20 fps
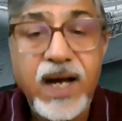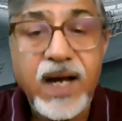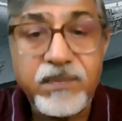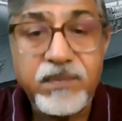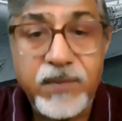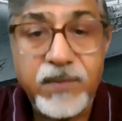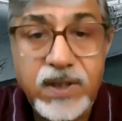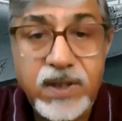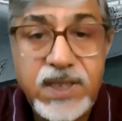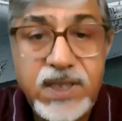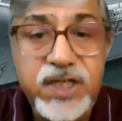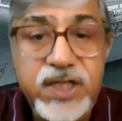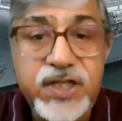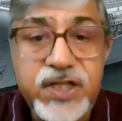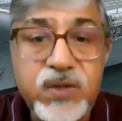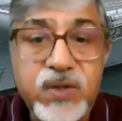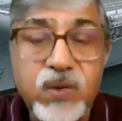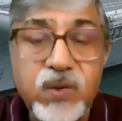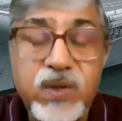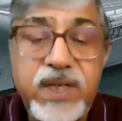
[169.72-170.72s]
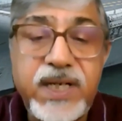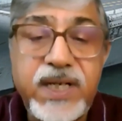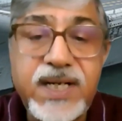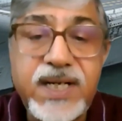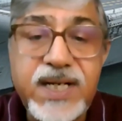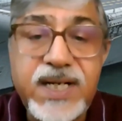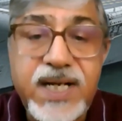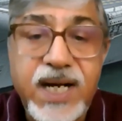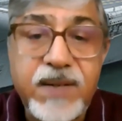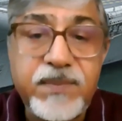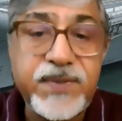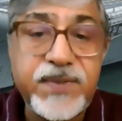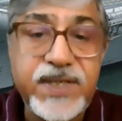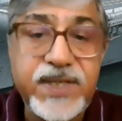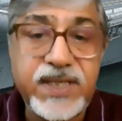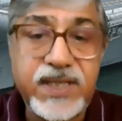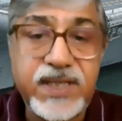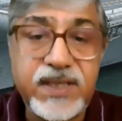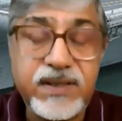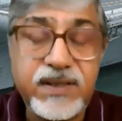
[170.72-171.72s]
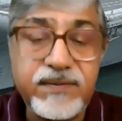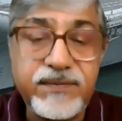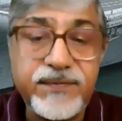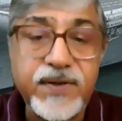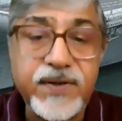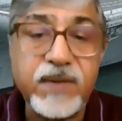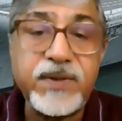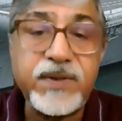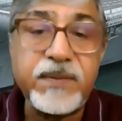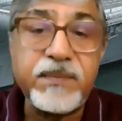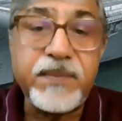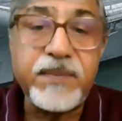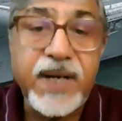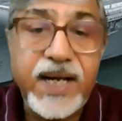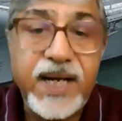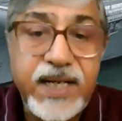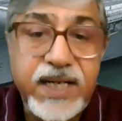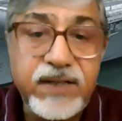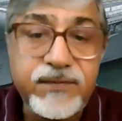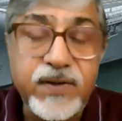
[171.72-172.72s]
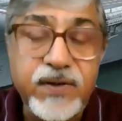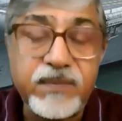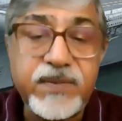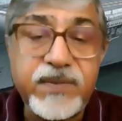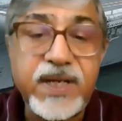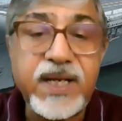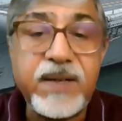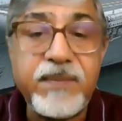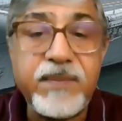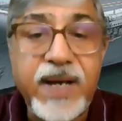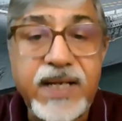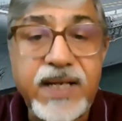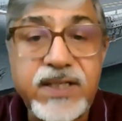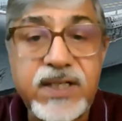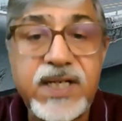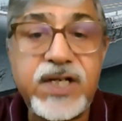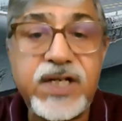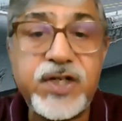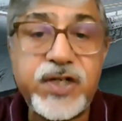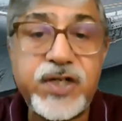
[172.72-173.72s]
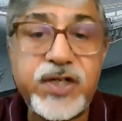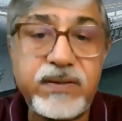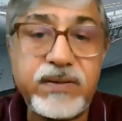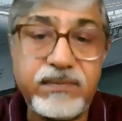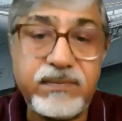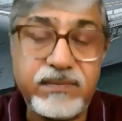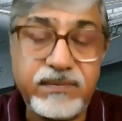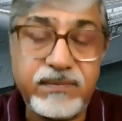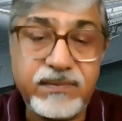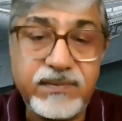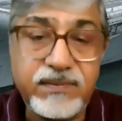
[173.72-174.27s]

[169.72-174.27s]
A model story comes from the mind, from the imagination,